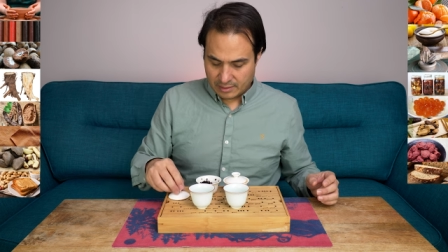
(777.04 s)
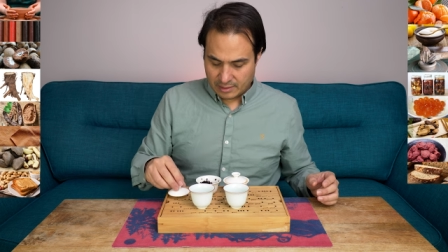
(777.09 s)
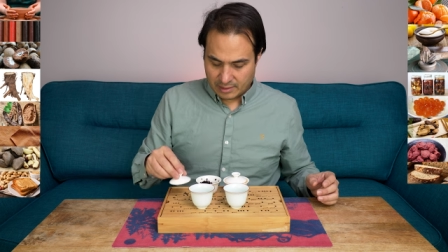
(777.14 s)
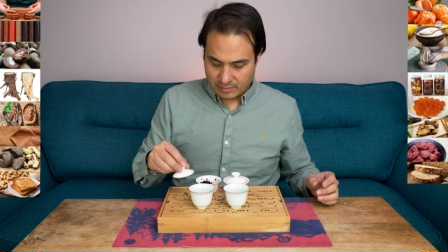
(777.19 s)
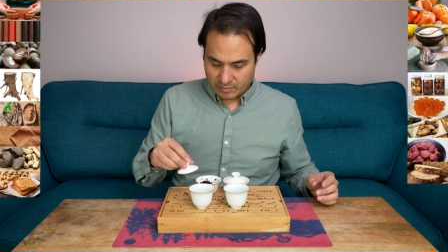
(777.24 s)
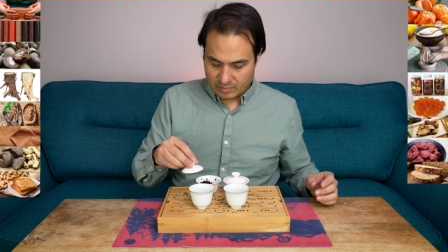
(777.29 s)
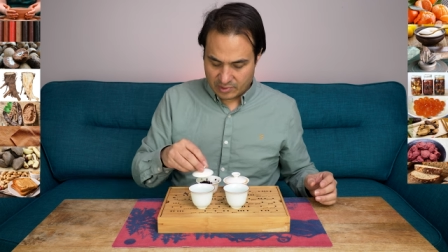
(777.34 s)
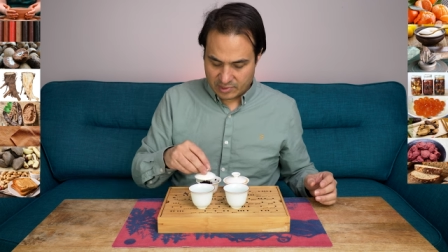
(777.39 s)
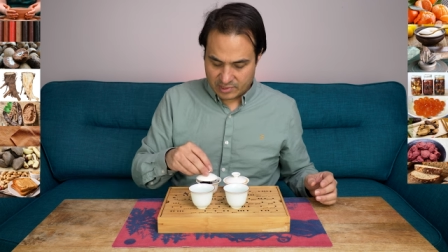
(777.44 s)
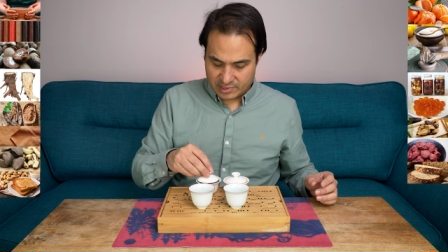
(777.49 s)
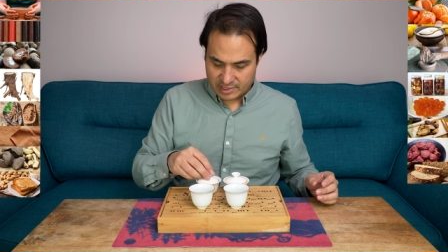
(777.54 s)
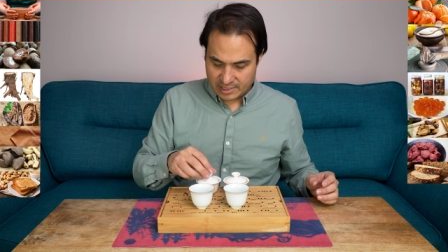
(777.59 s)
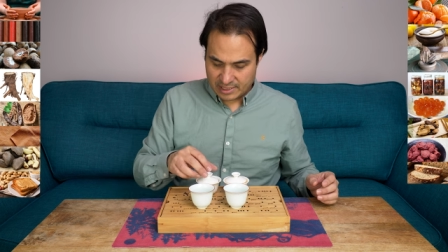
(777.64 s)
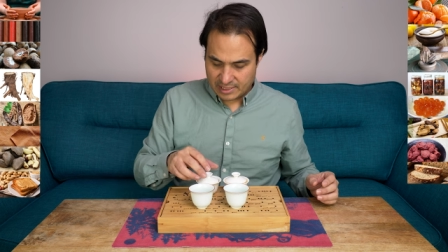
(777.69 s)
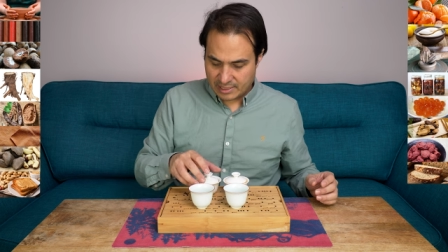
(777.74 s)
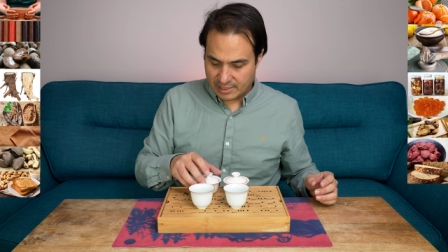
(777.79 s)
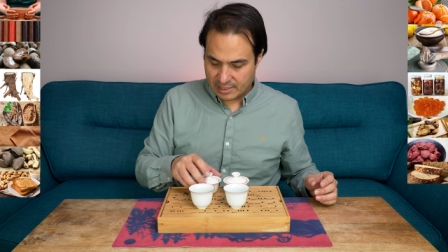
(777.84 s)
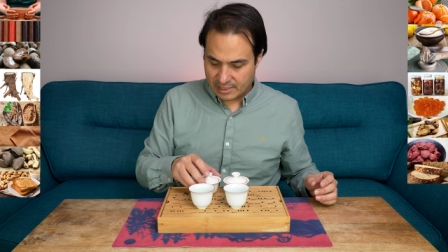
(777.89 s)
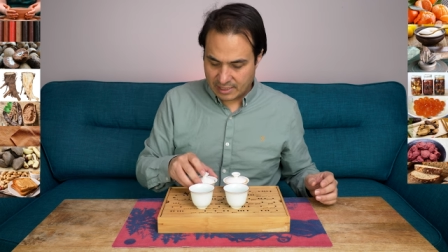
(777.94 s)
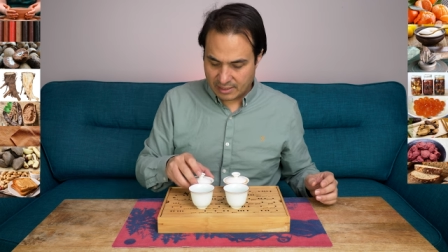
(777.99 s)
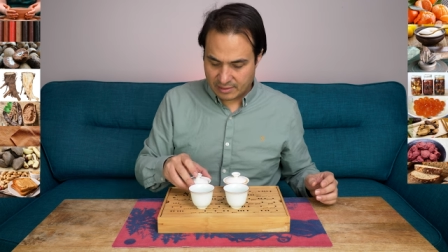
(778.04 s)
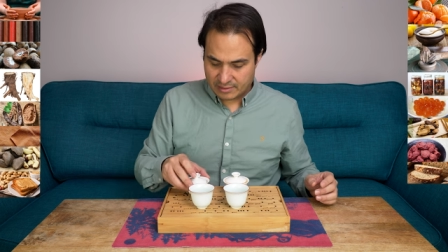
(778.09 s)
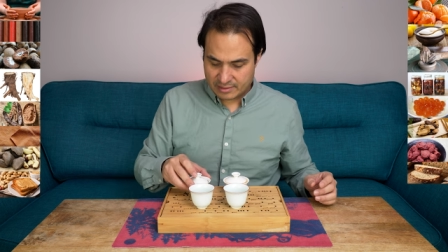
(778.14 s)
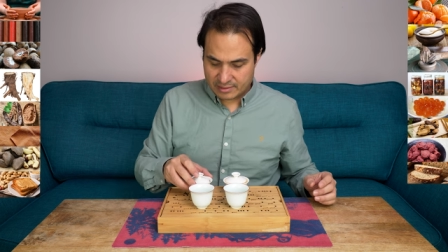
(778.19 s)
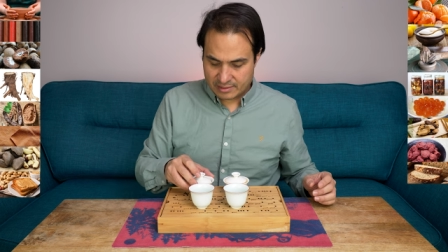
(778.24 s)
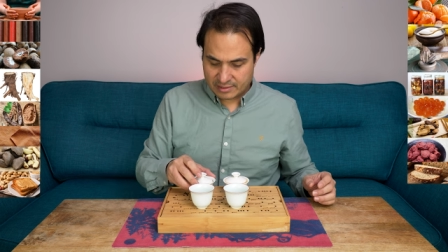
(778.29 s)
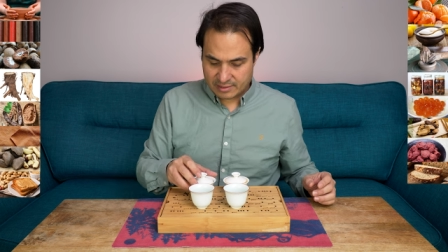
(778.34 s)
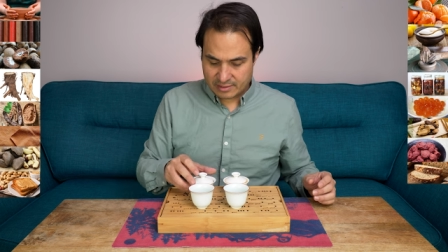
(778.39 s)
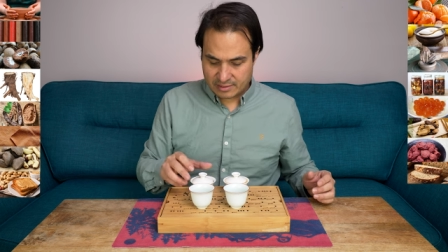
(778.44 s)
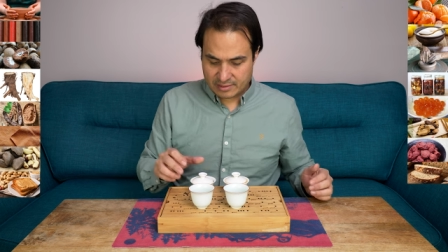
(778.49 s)
And we'll see how
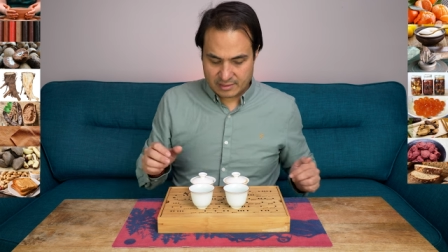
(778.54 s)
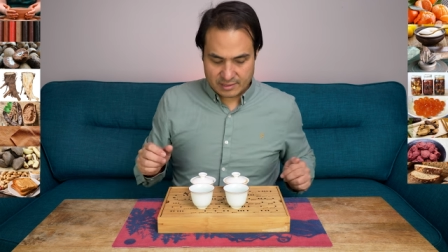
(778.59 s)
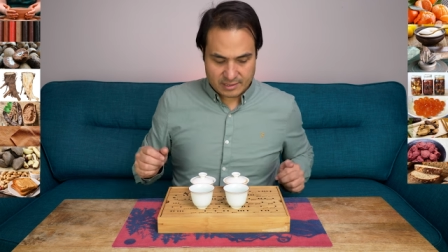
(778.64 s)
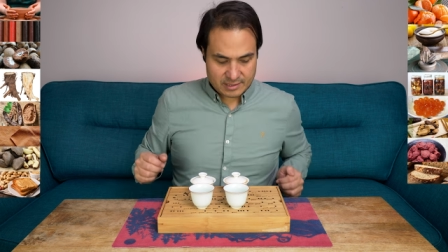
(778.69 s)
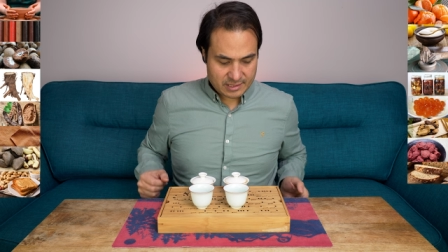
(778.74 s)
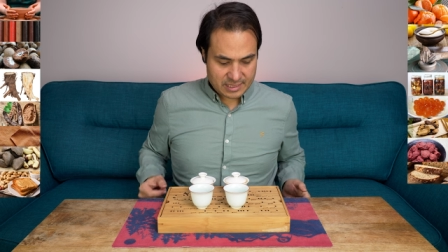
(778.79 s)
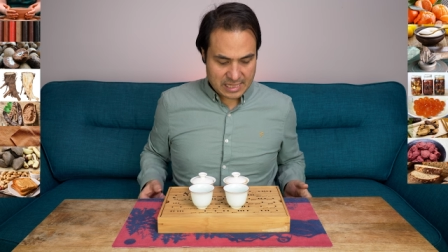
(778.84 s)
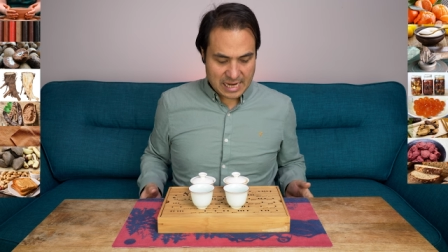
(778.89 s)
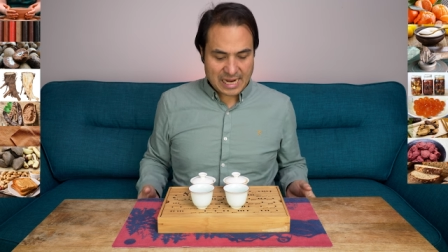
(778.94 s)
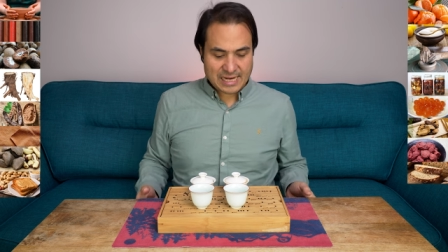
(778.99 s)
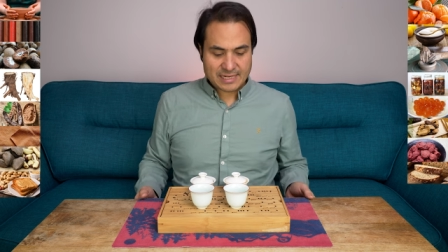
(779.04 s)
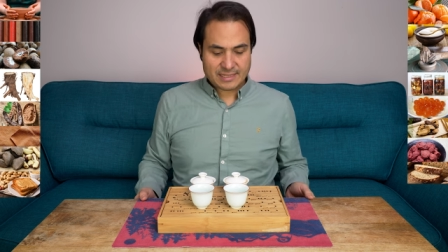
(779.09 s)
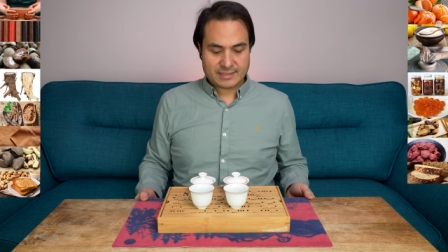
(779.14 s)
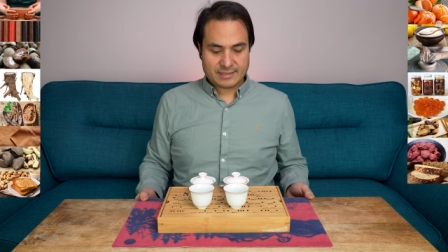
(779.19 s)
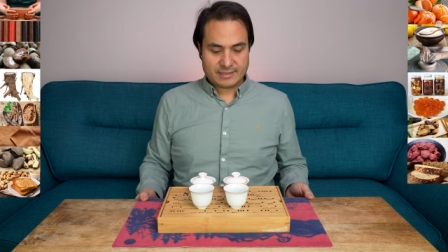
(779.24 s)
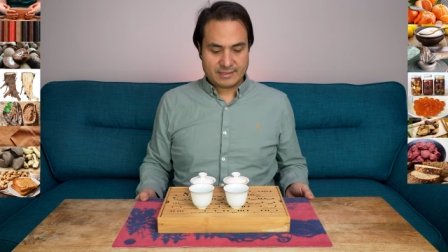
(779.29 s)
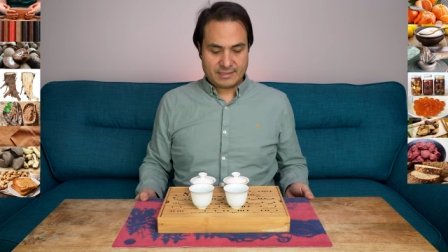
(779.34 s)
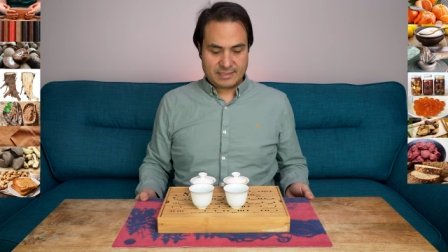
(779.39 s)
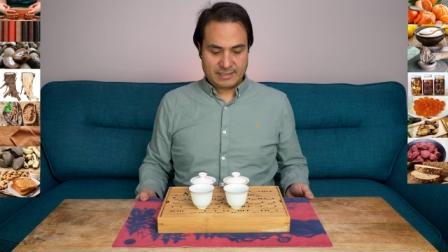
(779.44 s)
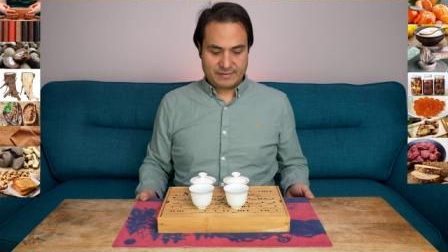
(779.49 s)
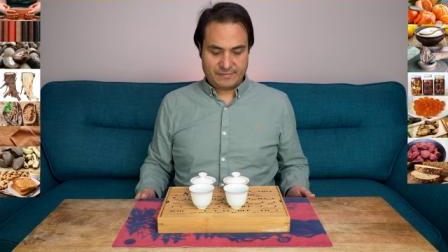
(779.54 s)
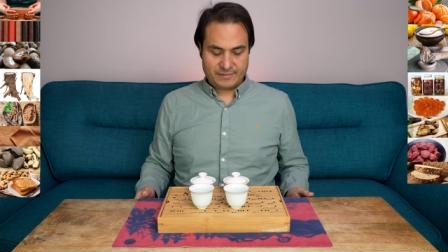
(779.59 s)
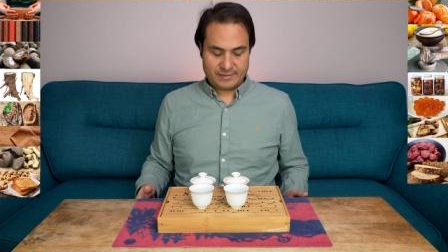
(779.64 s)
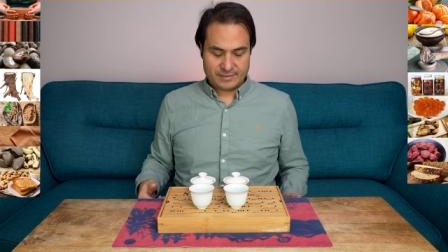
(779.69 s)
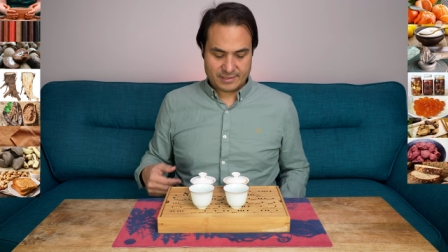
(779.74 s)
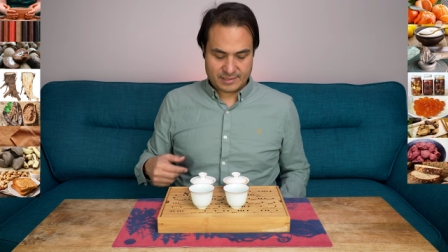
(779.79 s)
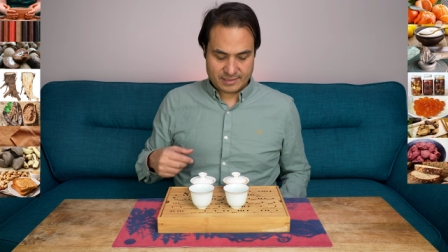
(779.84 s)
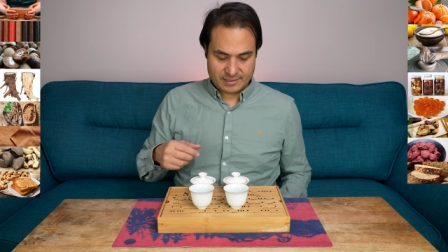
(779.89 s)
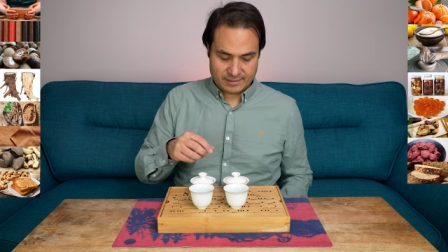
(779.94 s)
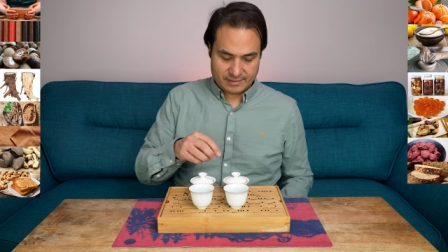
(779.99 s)
the taste
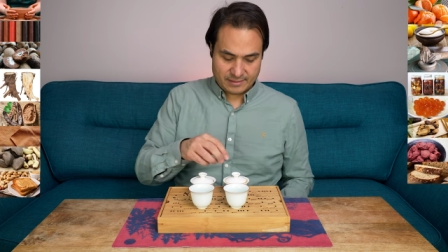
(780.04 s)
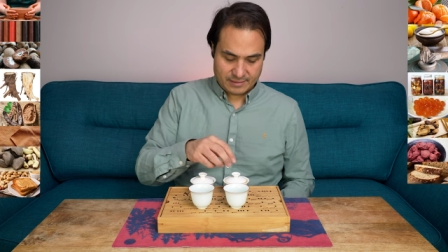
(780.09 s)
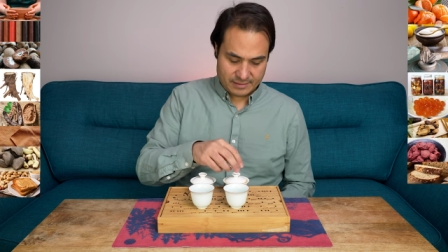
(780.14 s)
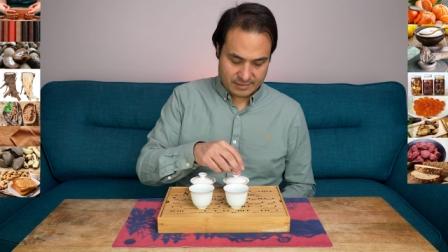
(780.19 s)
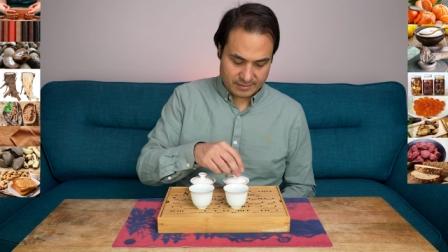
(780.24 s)
differs.